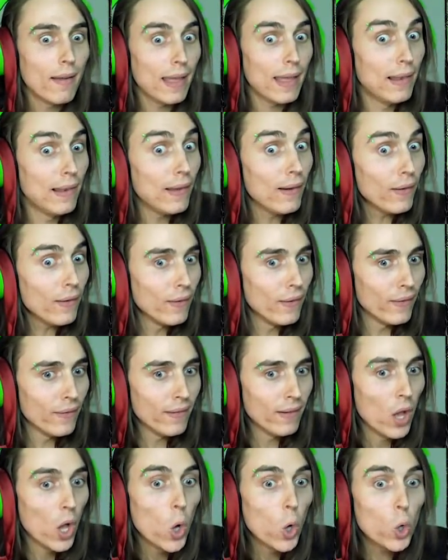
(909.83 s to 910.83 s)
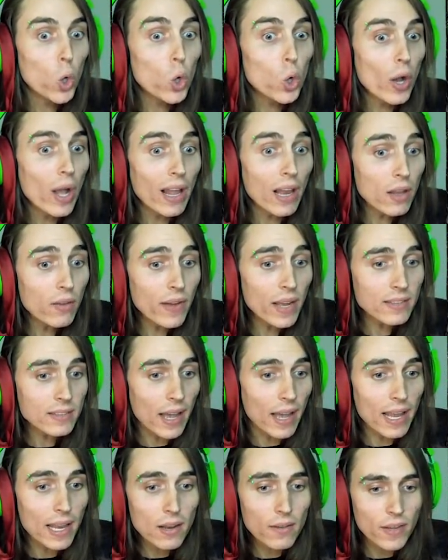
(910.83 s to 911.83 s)
Hello? Ooh, elevator,
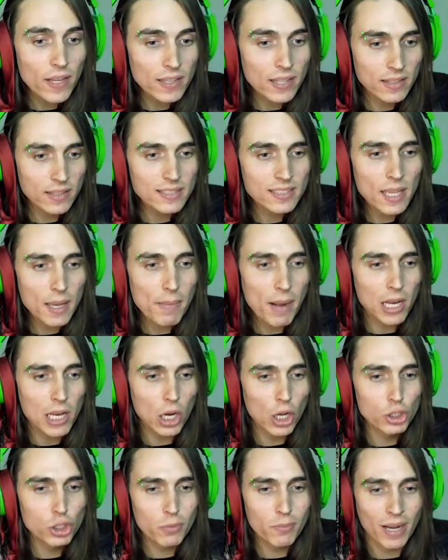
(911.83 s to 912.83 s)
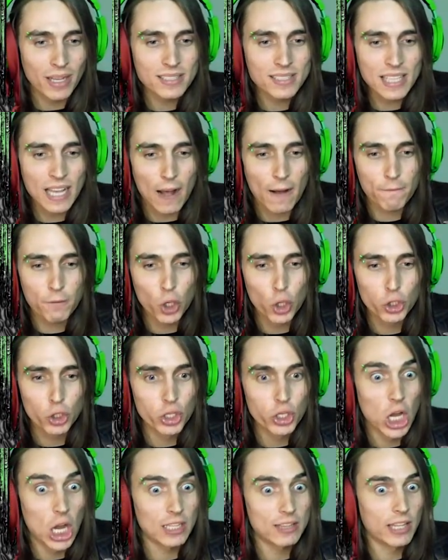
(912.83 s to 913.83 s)
elevator! This time I close you myself. You do
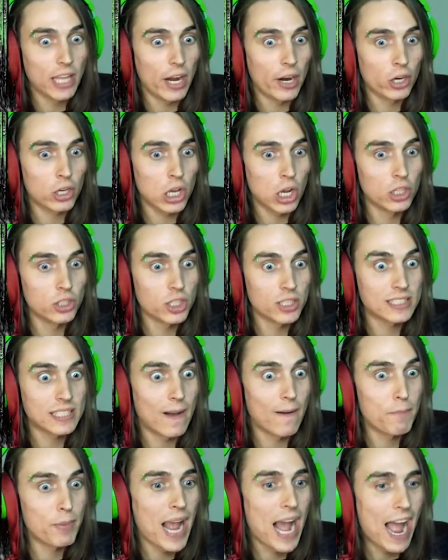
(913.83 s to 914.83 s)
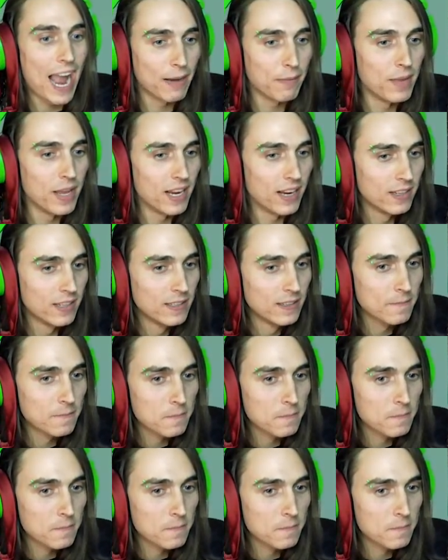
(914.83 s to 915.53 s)
not dare close yourself behind me.